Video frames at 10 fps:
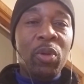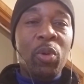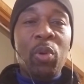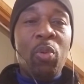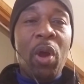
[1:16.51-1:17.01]

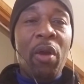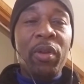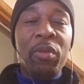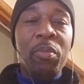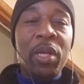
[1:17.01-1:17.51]
or
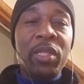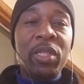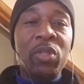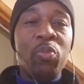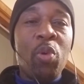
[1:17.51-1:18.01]
acquiring the best
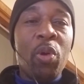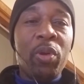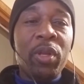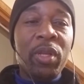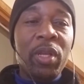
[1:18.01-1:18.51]
is work.